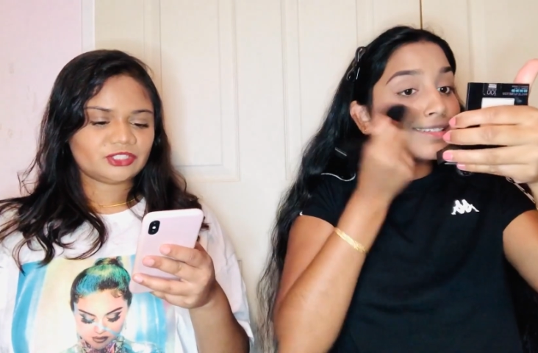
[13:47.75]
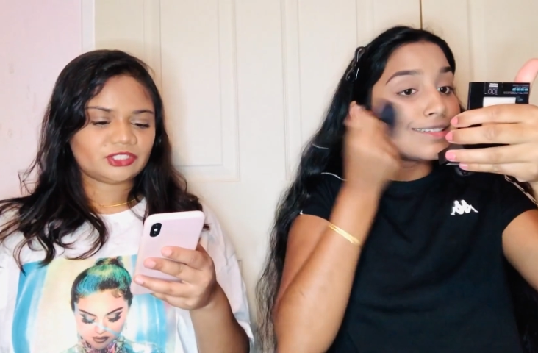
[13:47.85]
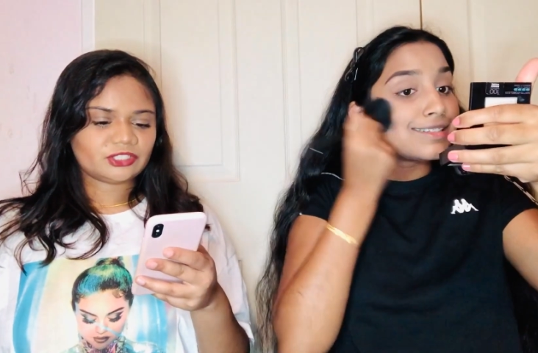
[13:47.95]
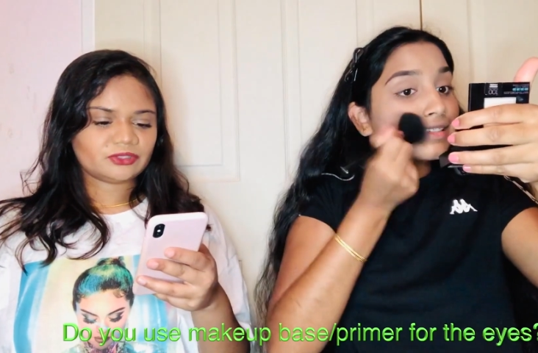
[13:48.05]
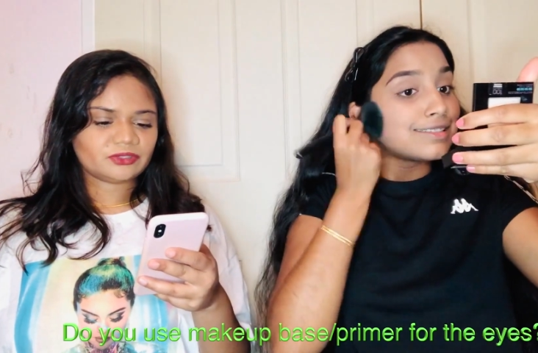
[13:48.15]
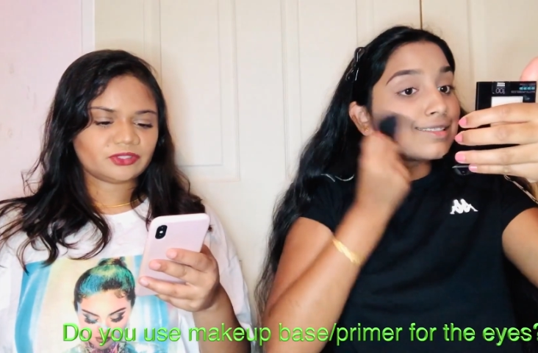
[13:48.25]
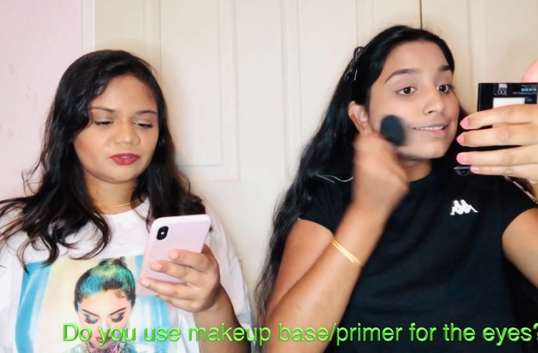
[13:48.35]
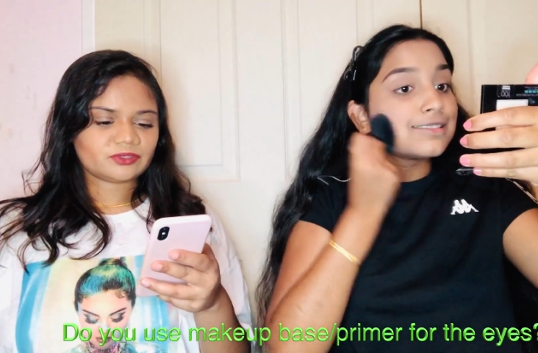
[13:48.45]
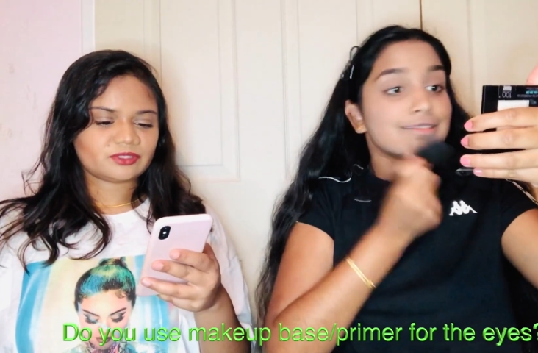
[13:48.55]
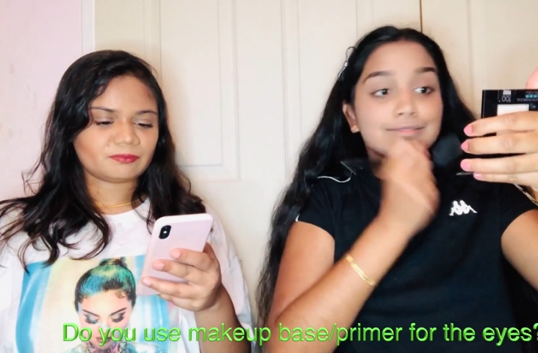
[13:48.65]
Speaker 1: do you
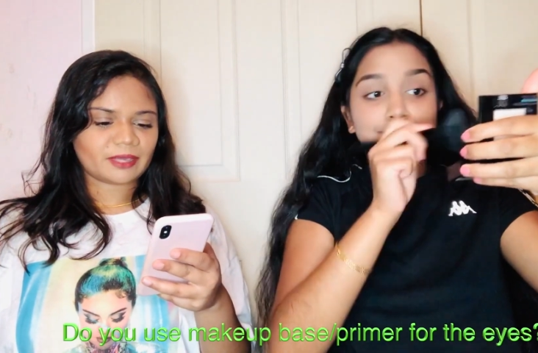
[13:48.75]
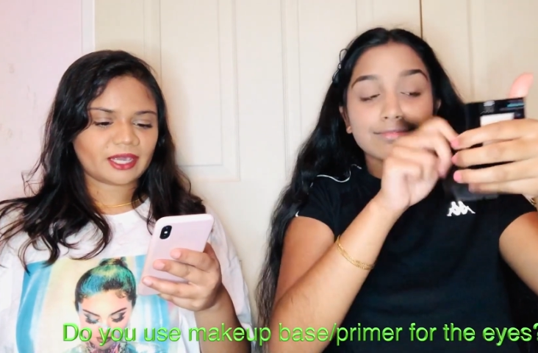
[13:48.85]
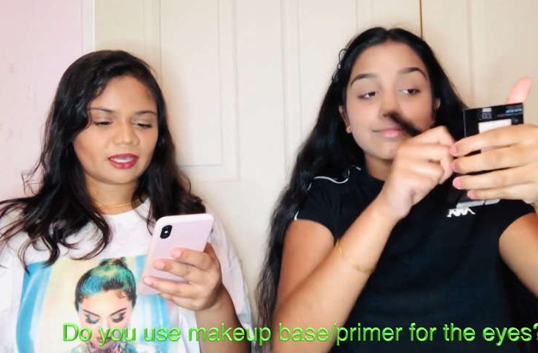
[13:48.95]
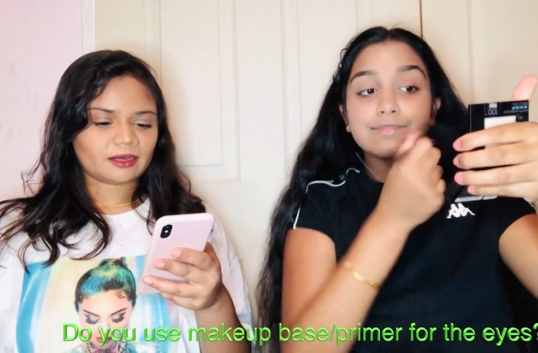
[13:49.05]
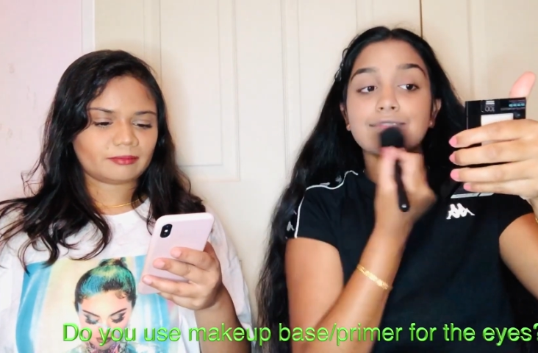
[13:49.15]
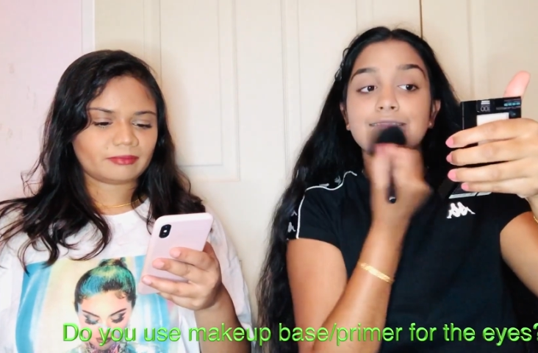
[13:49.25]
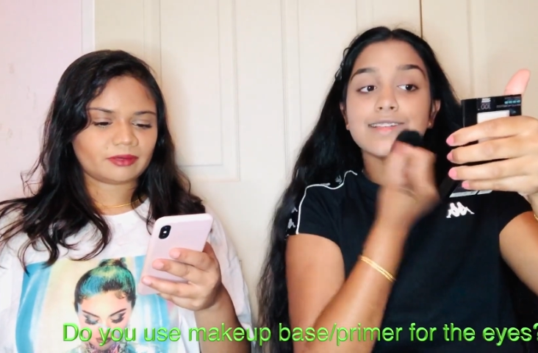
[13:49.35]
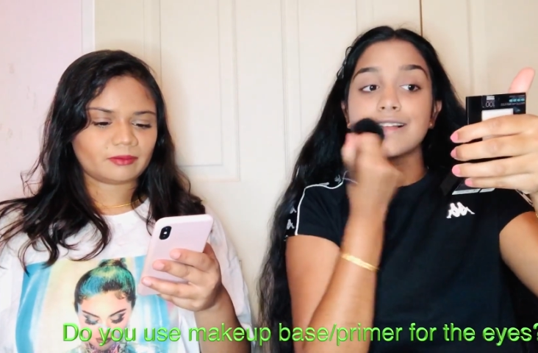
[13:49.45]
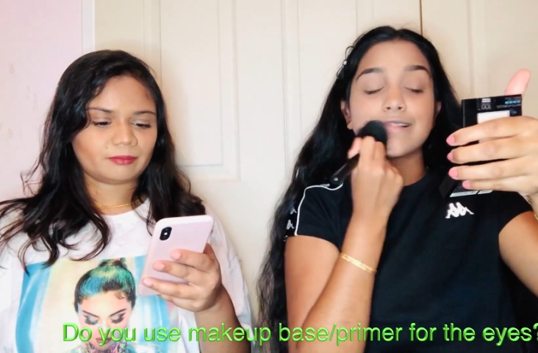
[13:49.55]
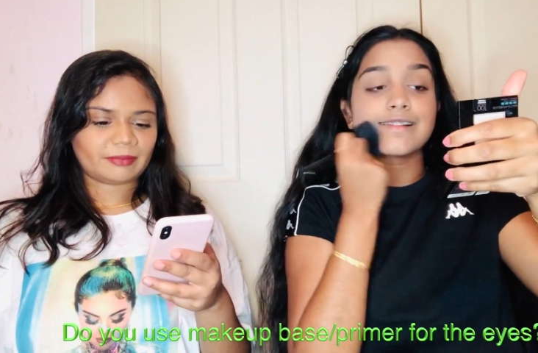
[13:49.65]
use makeup
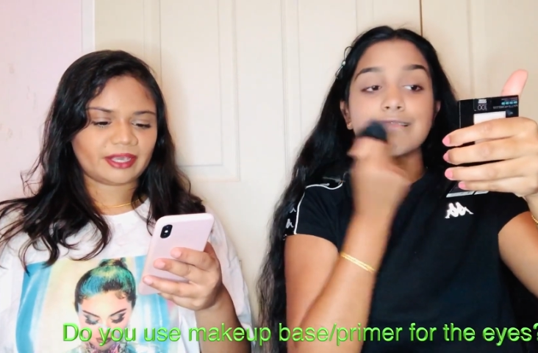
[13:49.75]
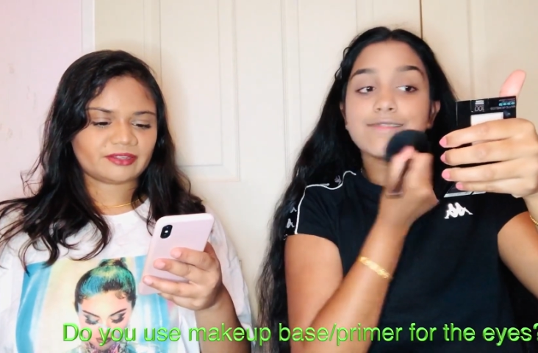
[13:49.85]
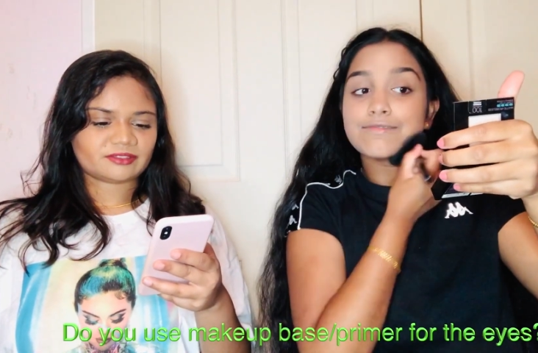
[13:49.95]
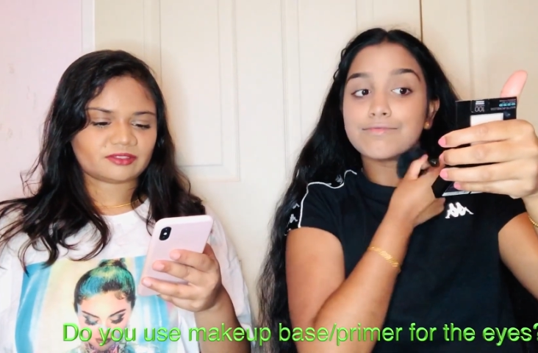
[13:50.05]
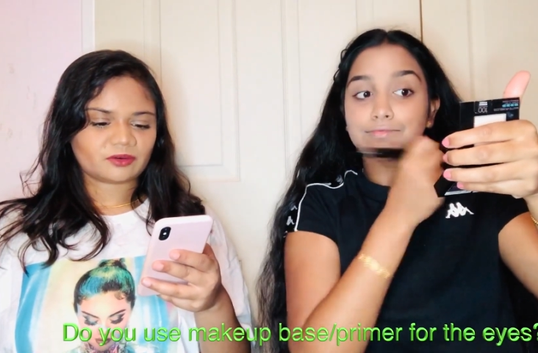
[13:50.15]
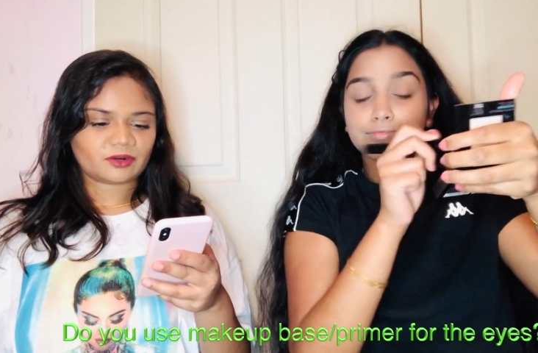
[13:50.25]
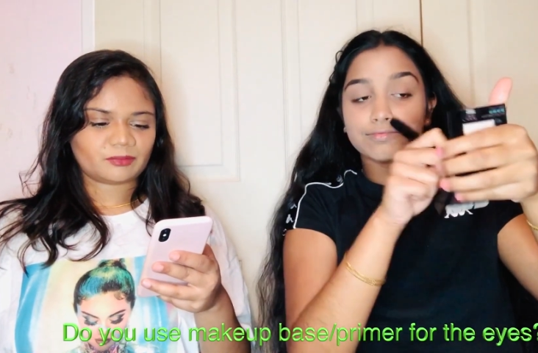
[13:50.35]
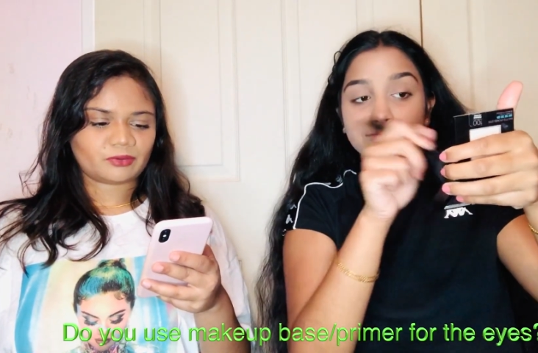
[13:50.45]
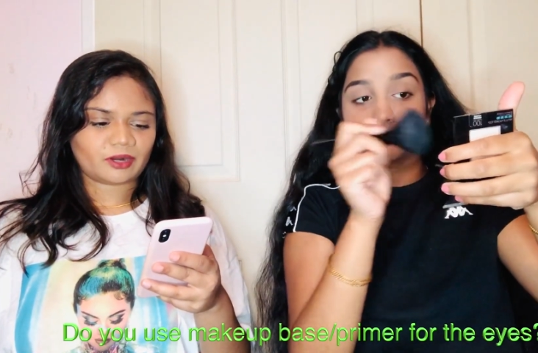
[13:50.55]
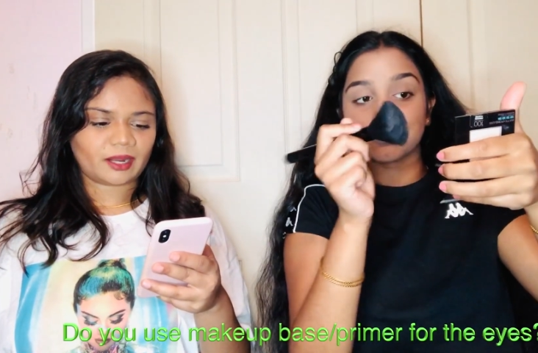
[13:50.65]
base
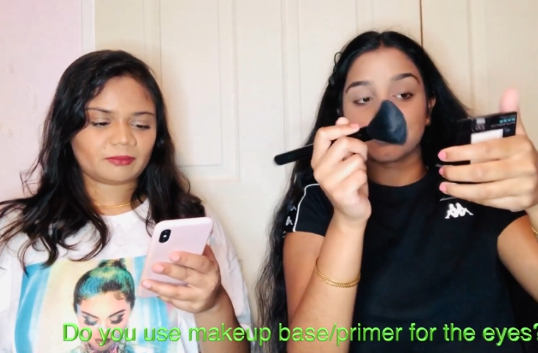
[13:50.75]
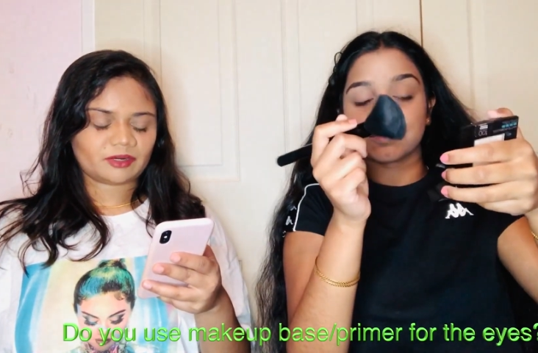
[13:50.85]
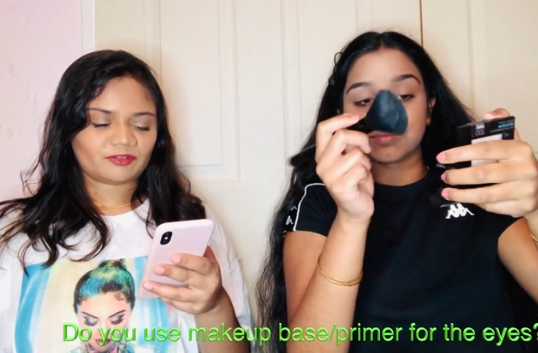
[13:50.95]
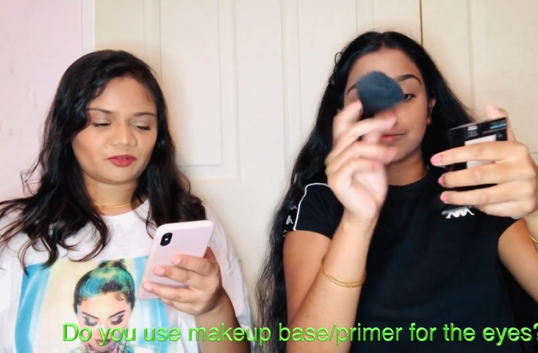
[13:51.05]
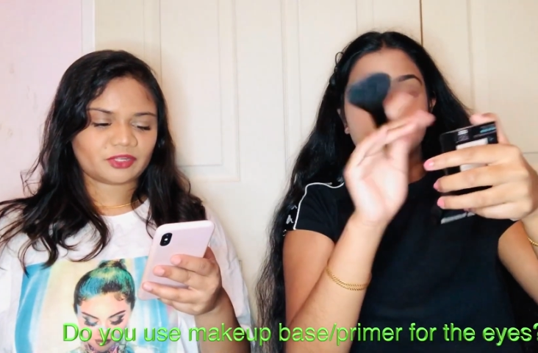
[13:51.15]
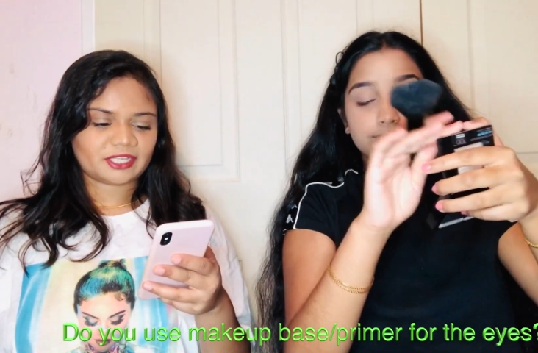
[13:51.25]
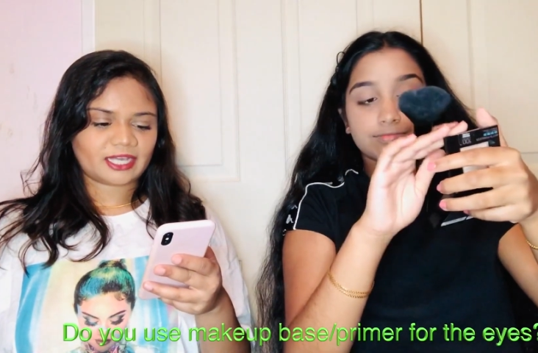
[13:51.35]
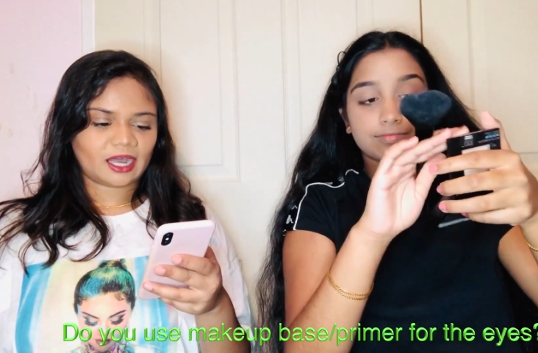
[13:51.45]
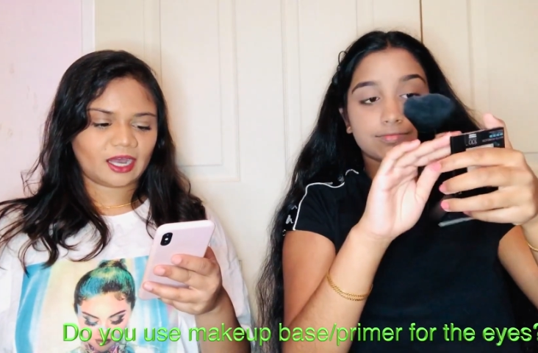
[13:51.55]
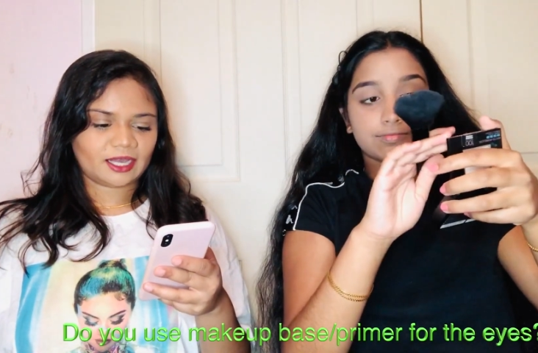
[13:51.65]
or primer for
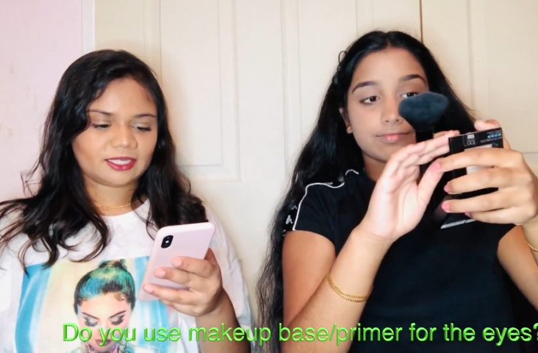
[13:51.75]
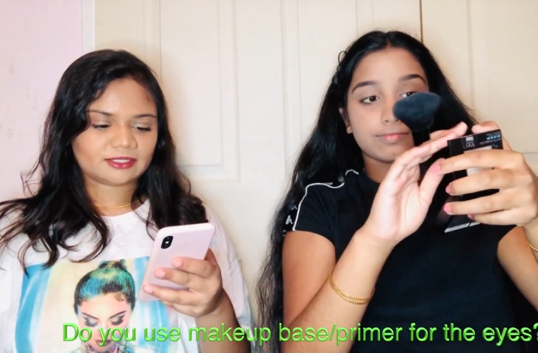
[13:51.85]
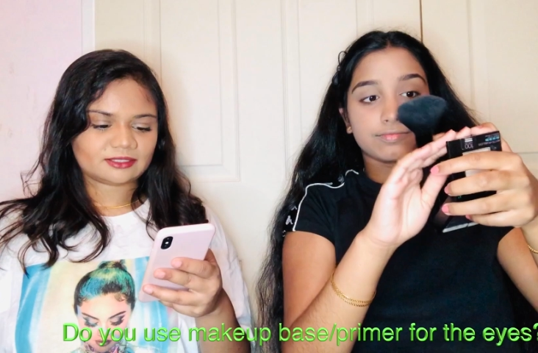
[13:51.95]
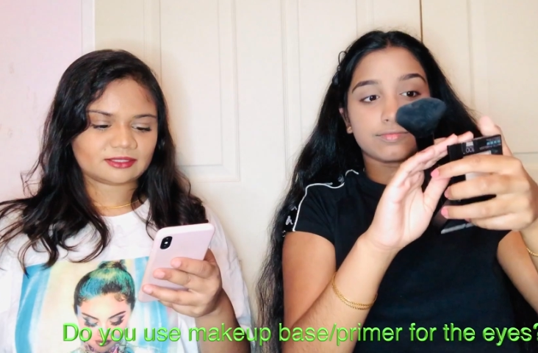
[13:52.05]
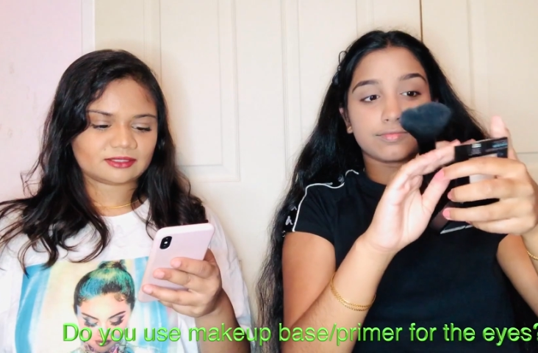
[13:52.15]
the eyes?